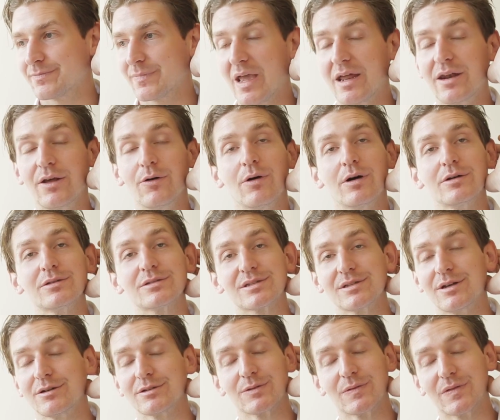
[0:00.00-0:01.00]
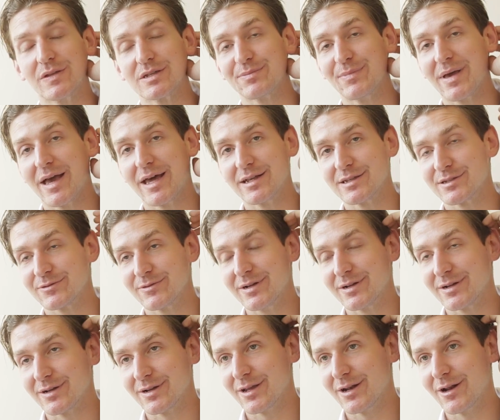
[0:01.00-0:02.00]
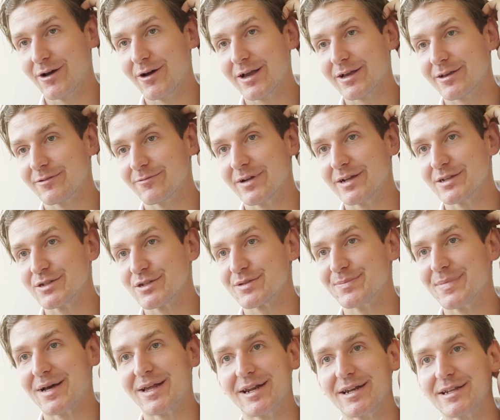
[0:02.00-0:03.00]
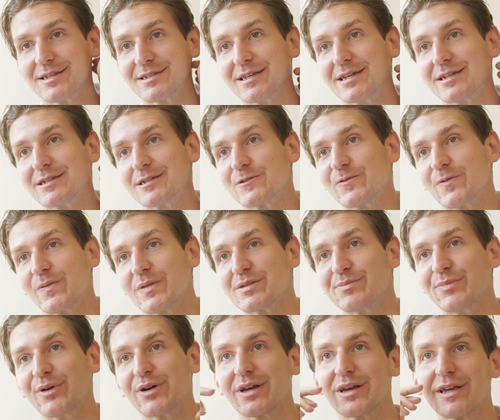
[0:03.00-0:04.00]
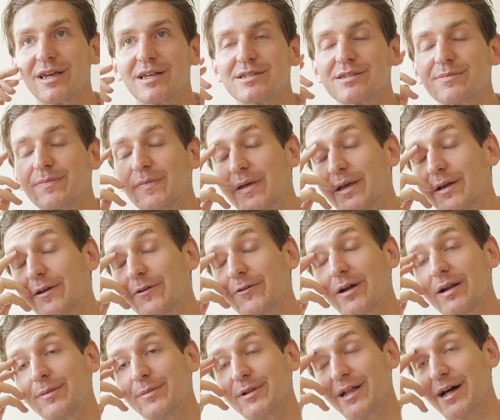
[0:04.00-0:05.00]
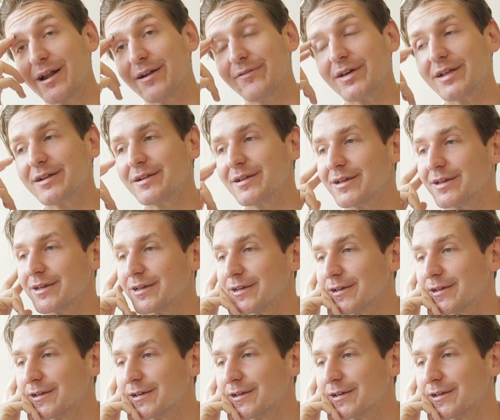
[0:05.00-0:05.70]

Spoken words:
And who else knows what this man has written? You know, I could read just about any sentence from this book and get something incredible out of it.